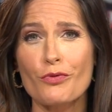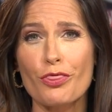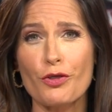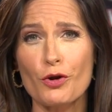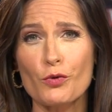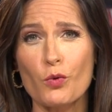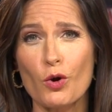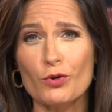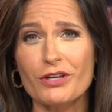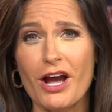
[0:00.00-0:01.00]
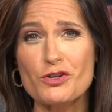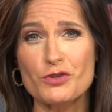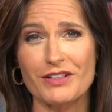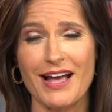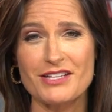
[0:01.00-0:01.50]
third world country
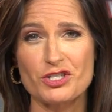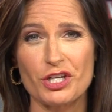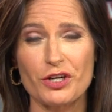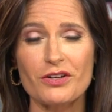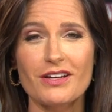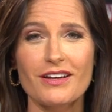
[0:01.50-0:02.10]
last year.